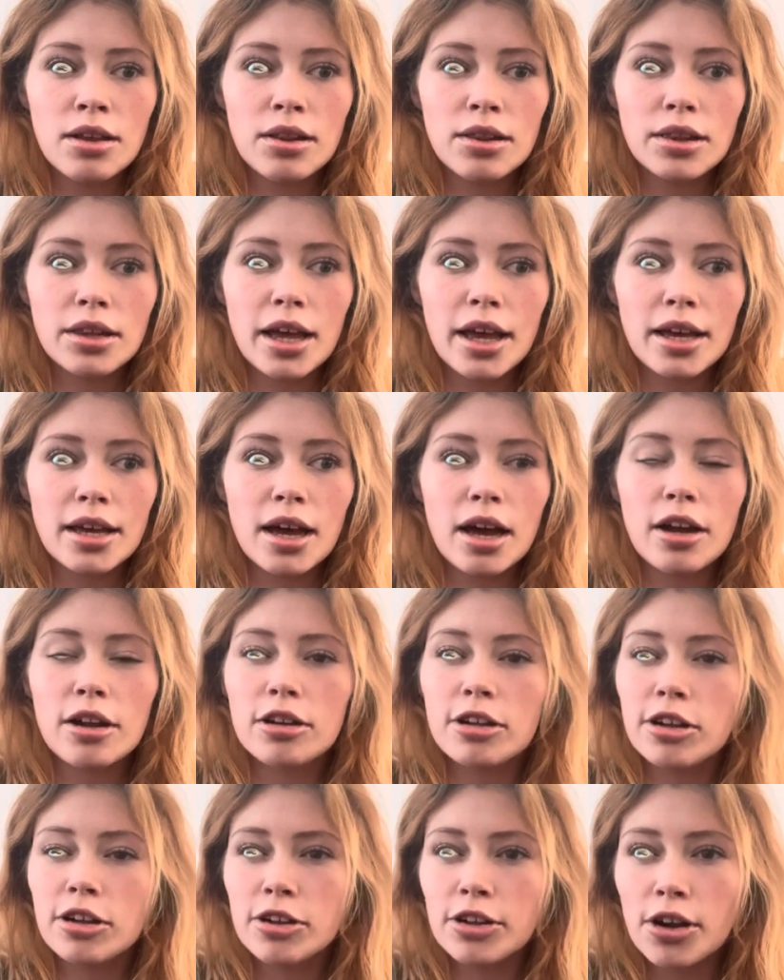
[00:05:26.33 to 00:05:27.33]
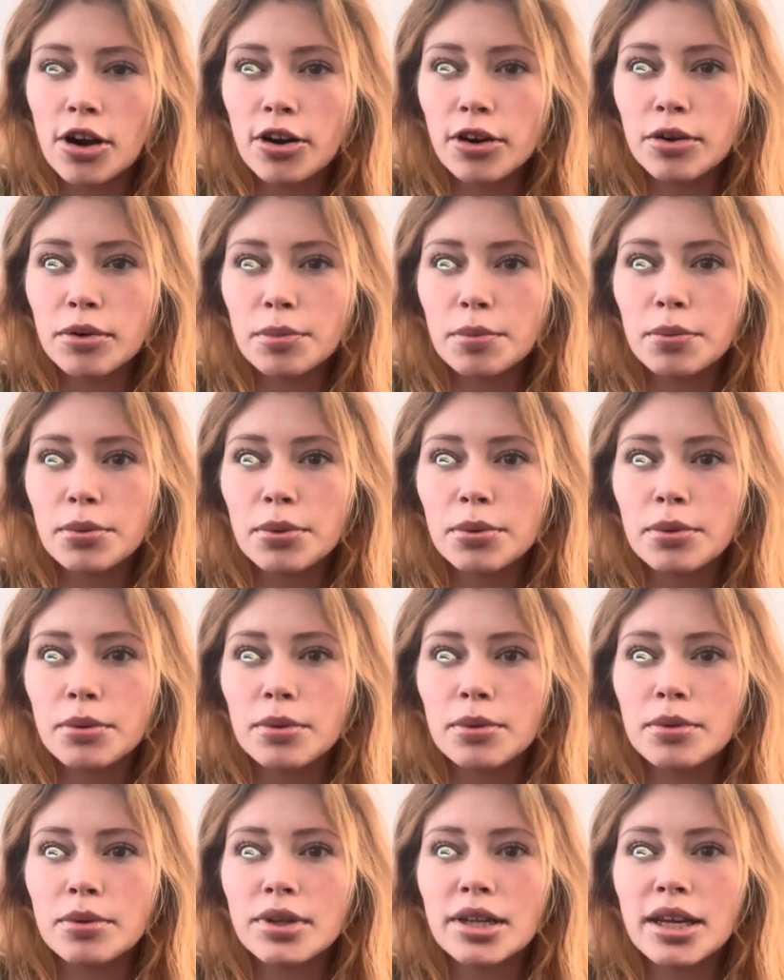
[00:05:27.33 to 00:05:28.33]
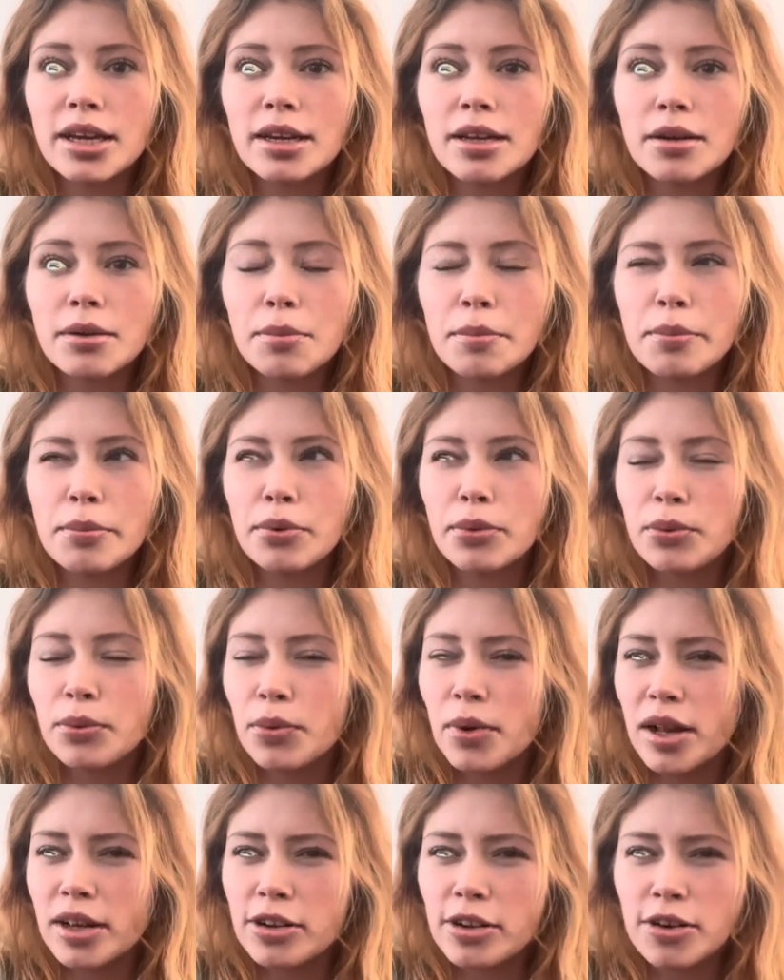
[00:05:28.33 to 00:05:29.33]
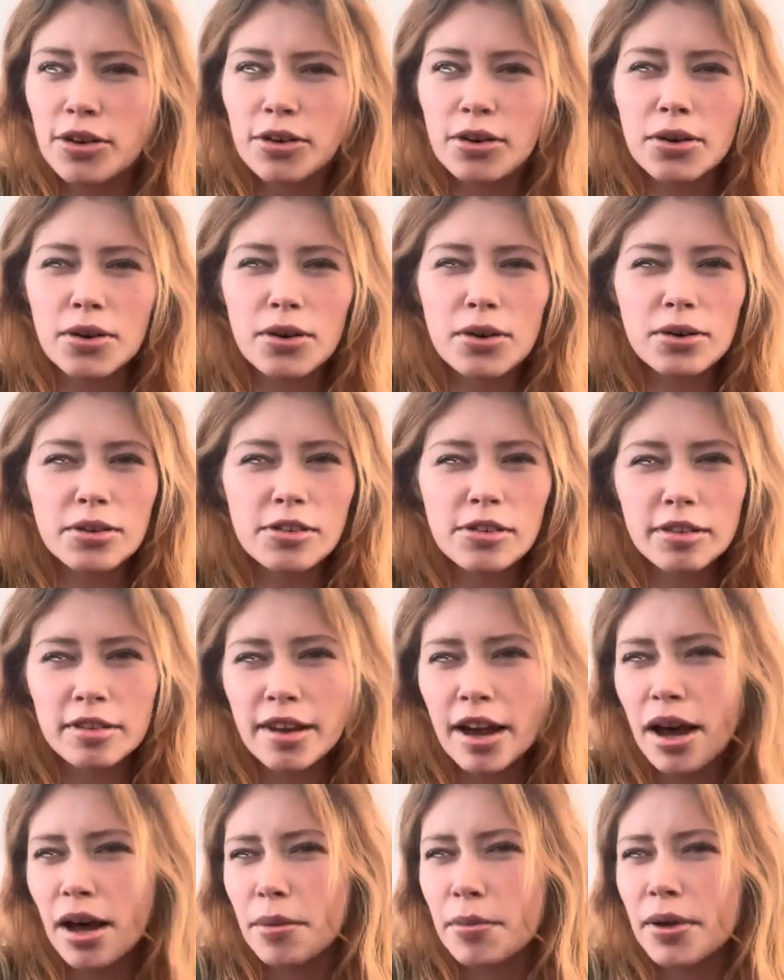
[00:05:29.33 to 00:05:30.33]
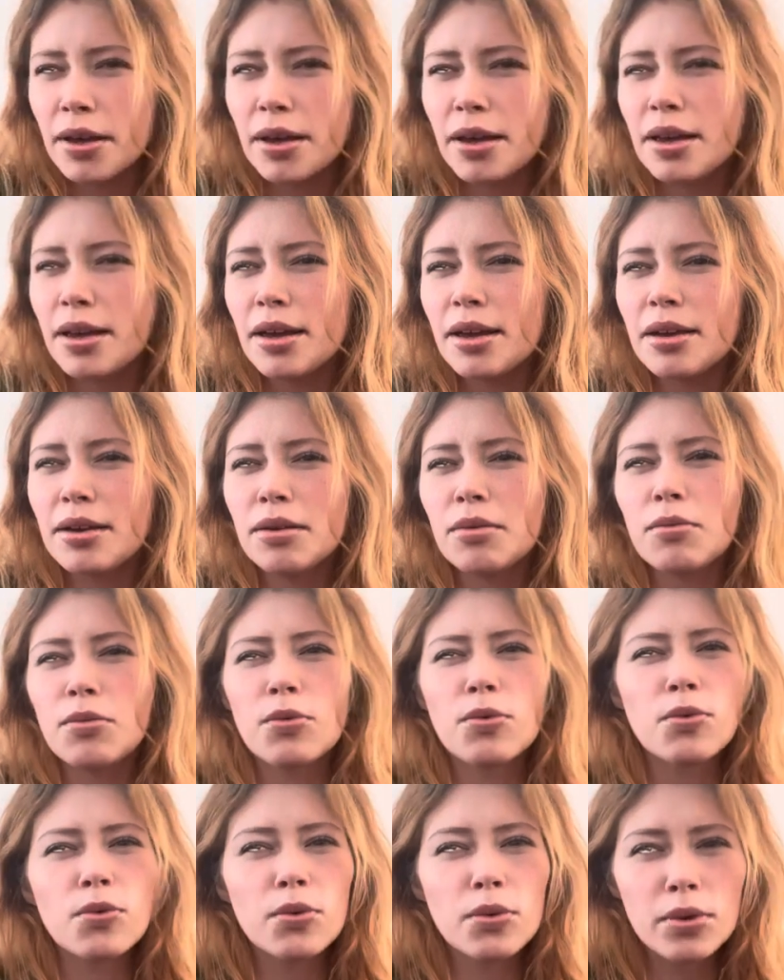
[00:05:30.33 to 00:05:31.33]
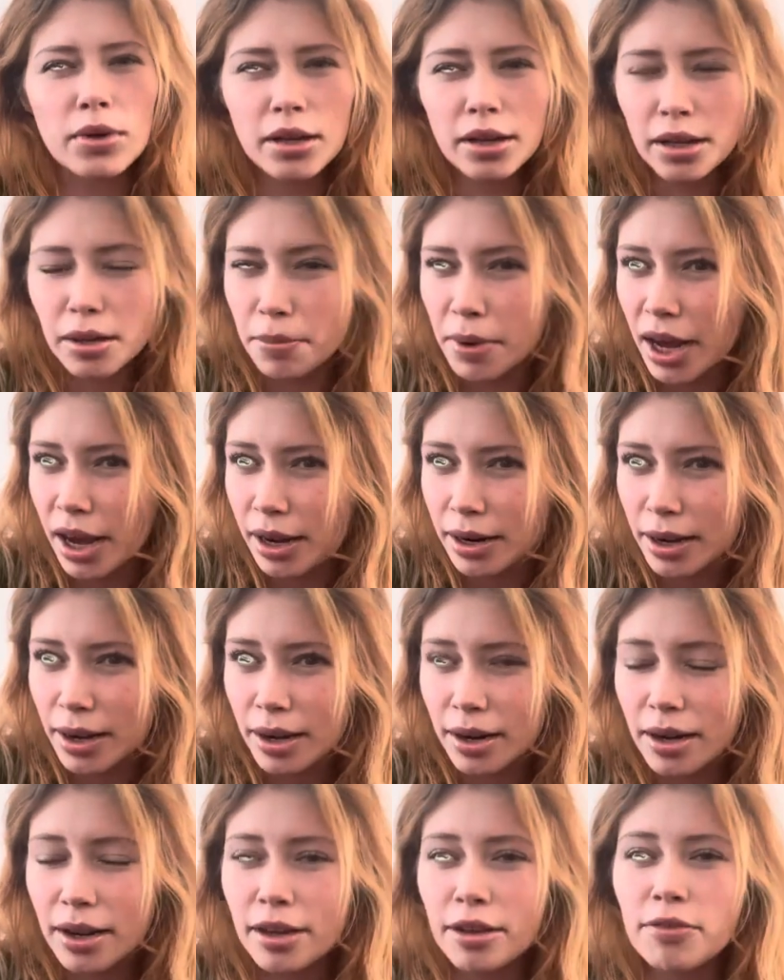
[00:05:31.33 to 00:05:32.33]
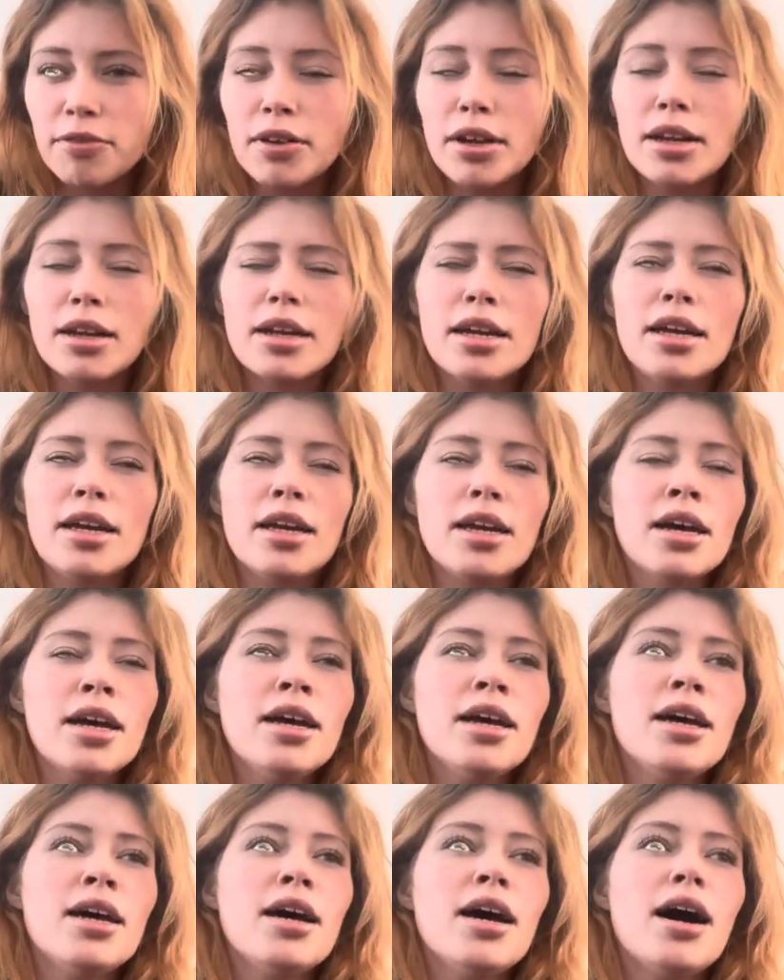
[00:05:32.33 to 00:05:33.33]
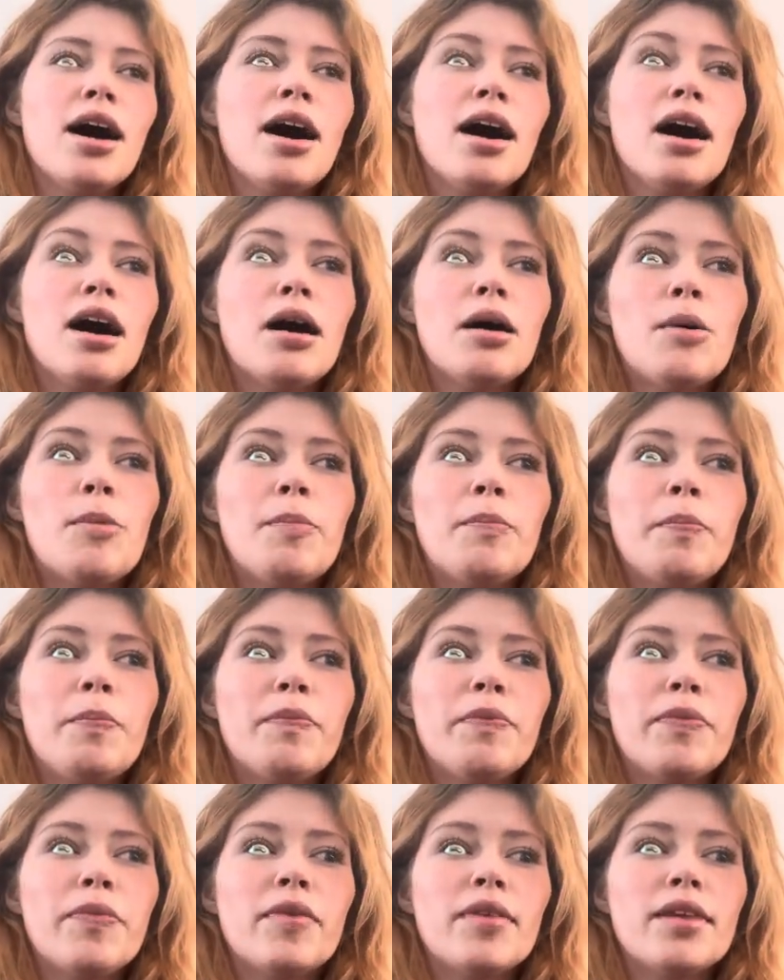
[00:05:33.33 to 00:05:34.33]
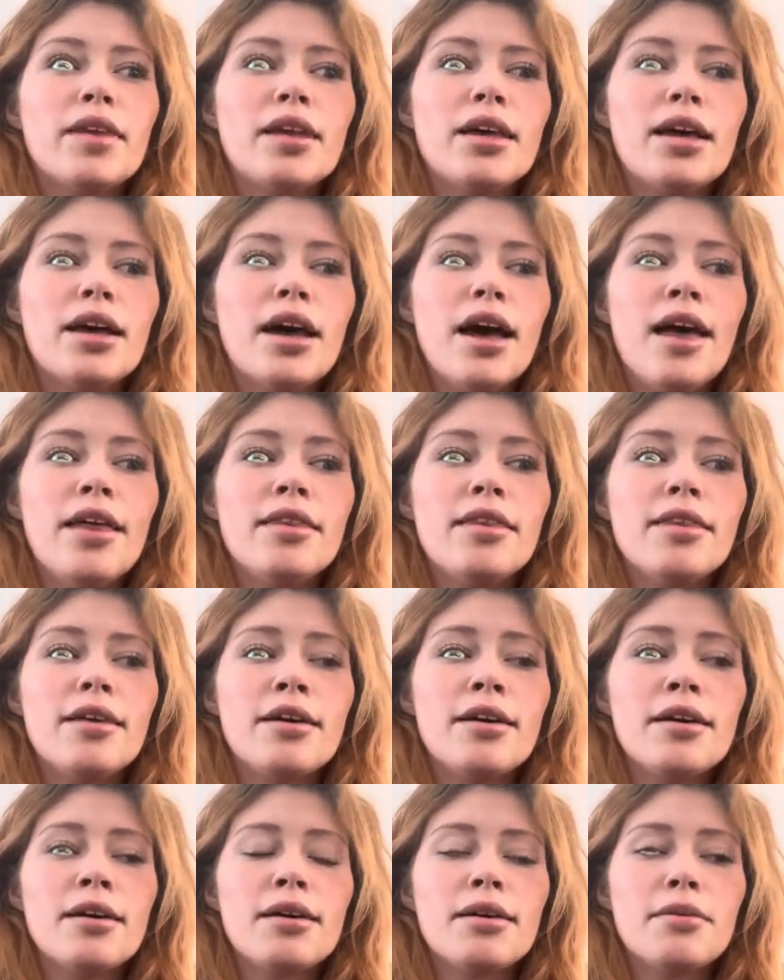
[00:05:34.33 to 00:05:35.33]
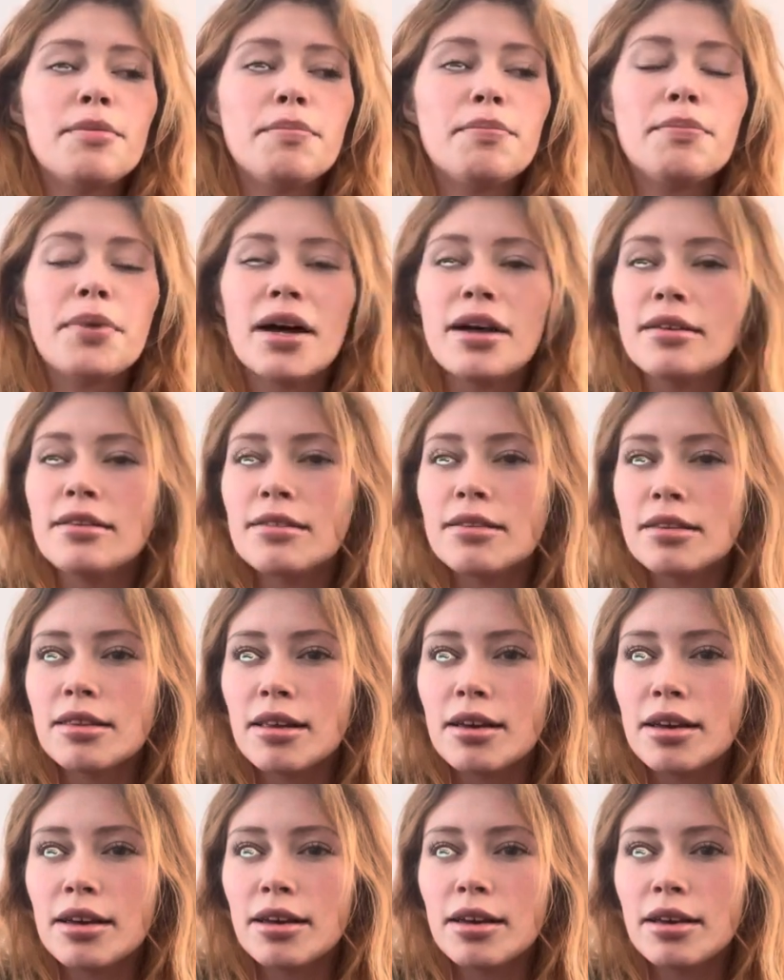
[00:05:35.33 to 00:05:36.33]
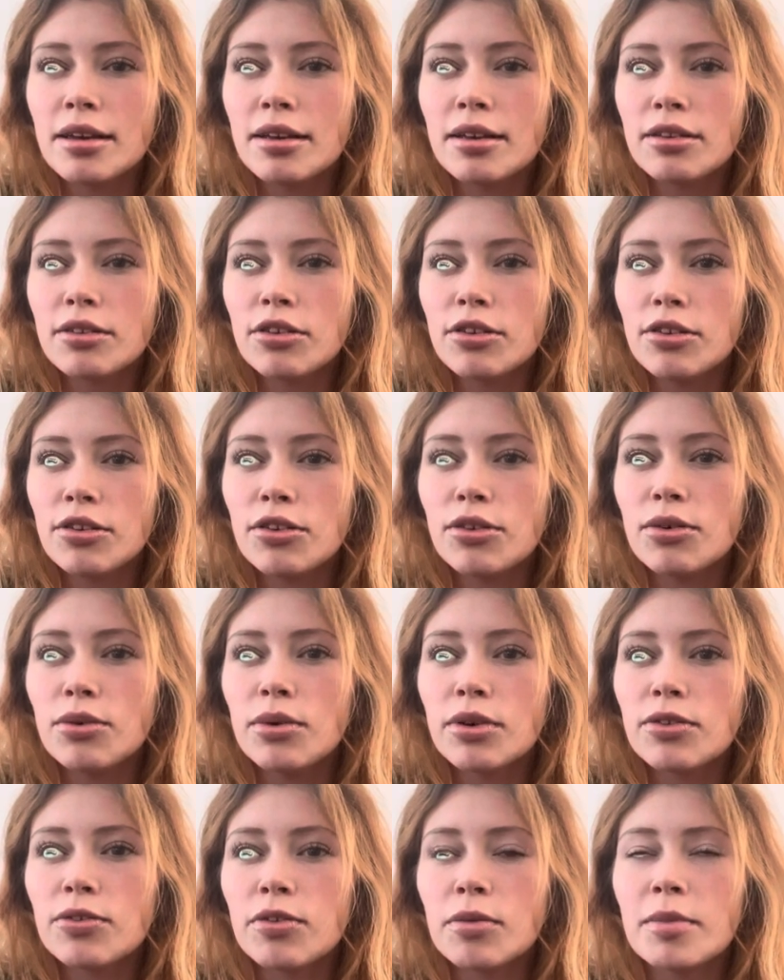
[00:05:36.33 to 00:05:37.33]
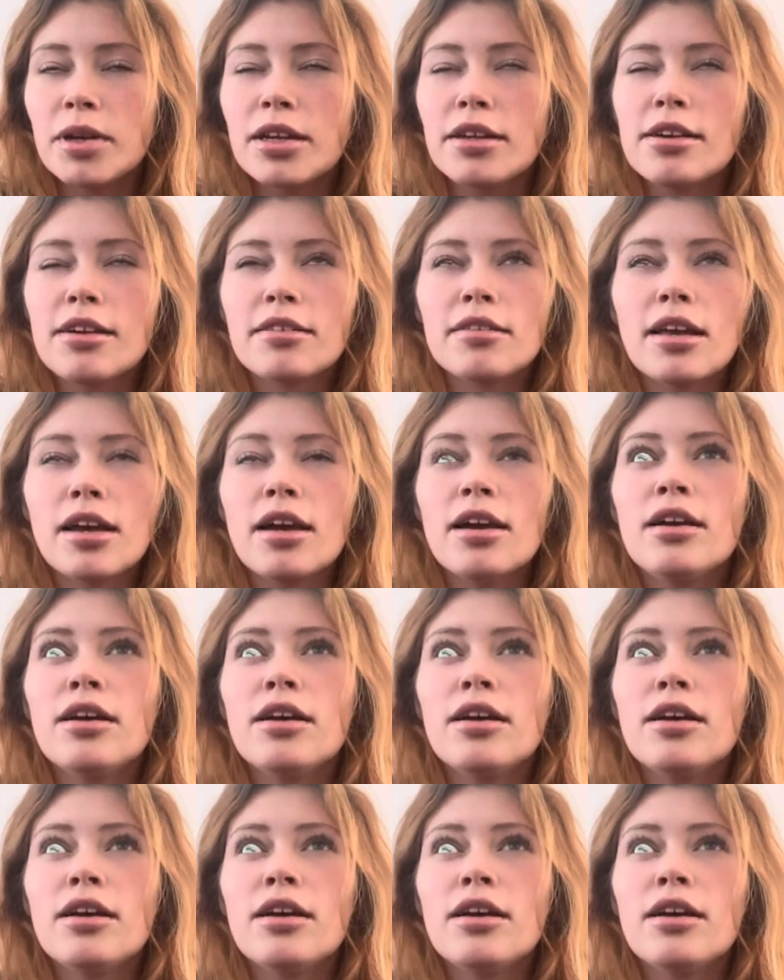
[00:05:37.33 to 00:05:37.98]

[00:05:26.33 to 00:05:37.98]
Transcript: like a sharp, like pressure, stabbing, really bad headache feeling. And the best thing to do was for me to just like